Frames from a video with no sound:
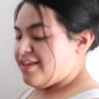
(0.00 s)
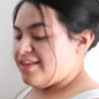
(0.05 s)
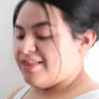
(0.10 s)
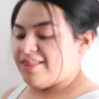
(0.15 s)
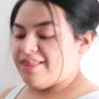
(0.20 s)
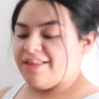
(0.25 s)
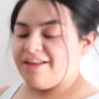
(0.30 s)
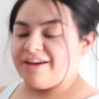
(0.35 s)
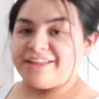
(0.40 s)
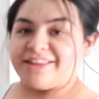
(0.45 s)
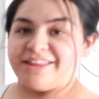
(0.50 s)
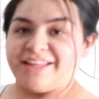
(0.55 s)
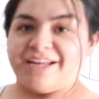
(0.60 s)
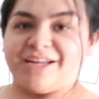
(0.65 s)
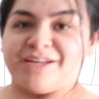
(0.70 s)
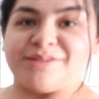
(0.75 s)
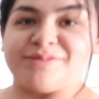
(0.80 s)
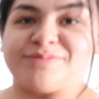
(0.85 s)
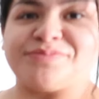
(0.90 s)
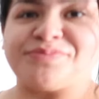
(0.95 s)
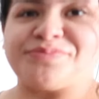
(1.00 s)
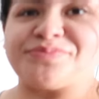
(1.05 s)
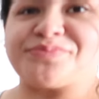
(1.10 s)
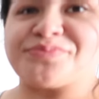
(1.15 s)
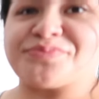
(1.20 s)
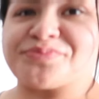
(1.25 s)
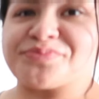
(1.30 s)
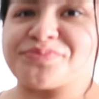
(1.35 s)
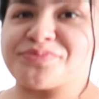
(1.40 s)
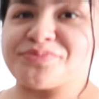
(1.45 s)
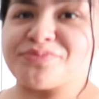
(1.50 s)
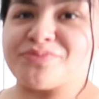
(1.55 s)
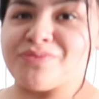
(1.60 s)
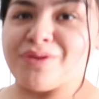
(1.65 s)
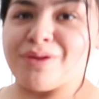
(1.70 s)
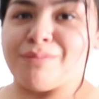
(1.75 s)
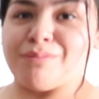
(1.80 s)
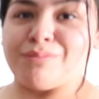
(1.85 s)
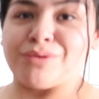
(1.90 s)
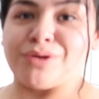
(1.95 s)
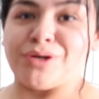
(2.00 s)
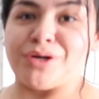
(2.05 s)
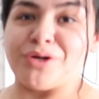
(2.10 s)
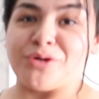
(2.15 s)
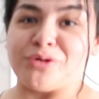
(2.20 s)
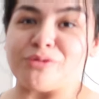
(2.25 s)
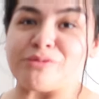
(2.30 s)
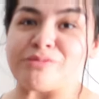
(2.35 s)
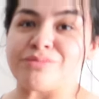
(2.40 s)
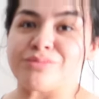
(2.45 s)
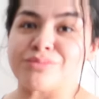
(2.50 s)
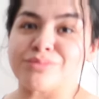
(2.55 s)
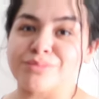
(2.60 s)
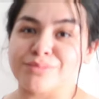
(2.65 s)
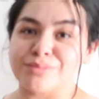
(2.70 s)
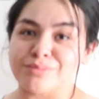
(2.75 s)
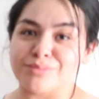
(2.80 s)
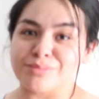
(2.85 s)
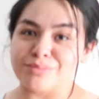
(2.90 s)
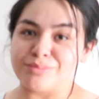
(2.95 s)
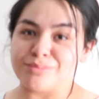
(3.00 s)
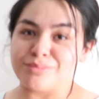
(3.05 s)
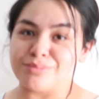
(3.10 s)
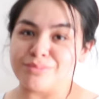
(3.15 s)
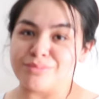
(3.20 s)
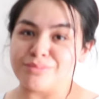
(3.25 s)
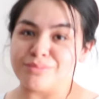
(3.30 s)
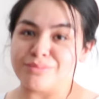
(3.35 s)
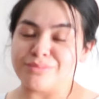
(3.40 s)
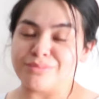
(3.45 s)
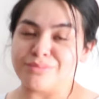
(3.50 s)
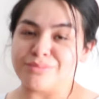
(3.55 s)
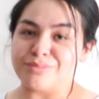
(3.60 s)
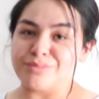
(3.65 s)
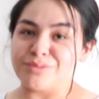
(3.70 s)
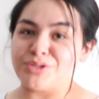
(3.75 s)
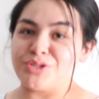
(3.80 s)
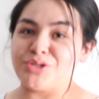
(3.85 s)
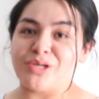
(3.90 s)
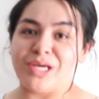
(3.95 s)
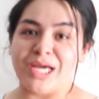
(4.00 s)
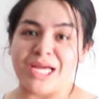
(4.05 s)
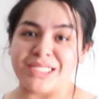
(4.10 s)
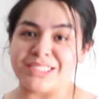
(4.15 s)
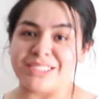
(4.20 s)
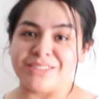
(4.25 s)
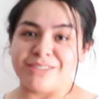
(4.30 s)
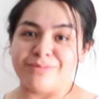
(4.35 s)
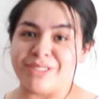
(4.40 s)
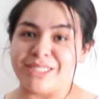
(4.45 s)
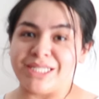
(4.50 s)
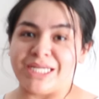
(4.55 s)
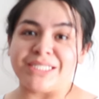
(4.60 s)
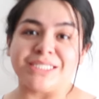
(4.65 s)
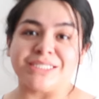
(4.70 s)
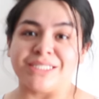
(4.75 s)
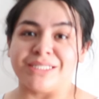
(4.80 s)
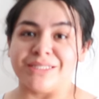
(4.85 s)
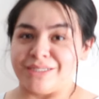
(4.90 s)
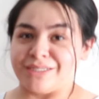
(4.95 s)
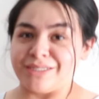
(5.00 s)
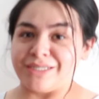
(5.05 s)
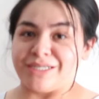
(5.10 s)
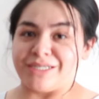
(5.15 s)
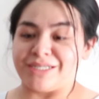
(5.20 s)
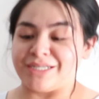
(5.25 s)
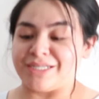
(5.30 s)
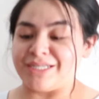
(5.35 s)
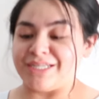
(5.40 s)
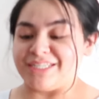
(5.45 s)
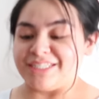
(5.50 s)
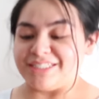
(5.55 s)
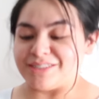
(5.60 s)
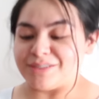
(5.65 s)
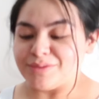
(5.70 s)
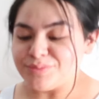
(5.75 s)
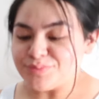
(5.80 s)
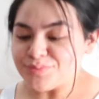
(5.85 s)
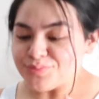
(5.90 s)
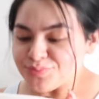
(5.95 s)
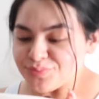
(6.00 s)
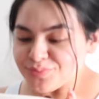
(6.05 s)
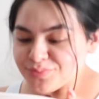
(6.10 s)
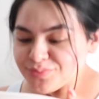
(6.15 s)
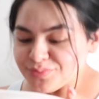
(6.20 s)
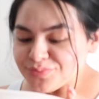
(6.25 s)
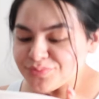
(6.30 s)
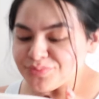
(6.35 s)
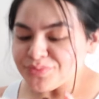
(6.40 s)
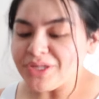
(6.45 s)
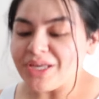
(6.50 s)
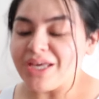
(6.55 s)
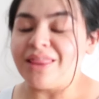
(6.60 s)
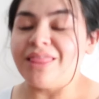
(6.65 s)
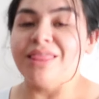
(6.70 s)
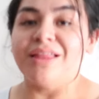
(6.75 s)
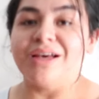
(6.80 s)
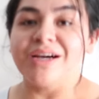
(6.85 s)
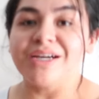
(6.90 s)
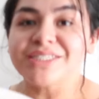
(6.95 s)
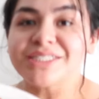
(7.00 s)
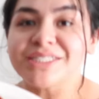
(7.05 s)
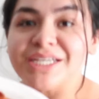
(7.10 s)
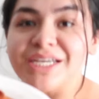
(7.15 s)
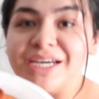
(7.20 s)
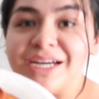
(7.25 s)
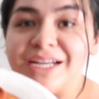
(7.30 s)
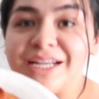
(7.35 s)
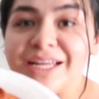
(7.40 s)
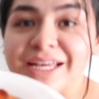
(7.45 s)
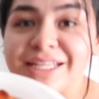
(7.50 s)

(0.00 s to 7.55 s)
Look at that. Bro. You can't tell me that doesn't look good because it looks good.